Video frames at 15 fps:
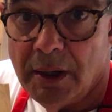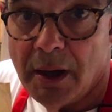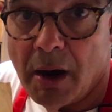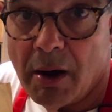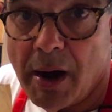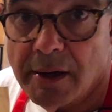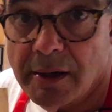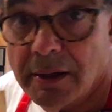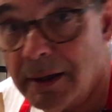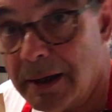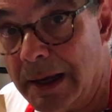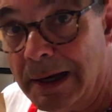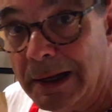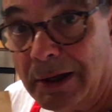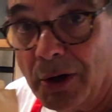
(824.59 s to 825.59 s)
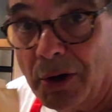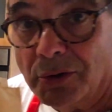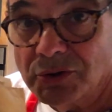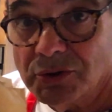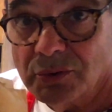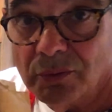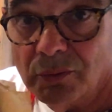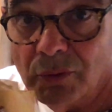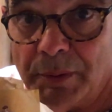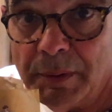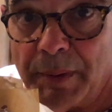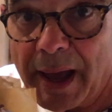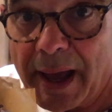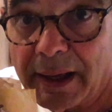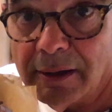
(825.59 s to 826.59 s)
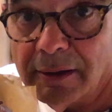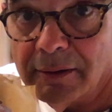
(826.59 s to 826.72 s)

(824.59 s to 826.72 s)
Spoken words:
All right, in it goes. We'll be back.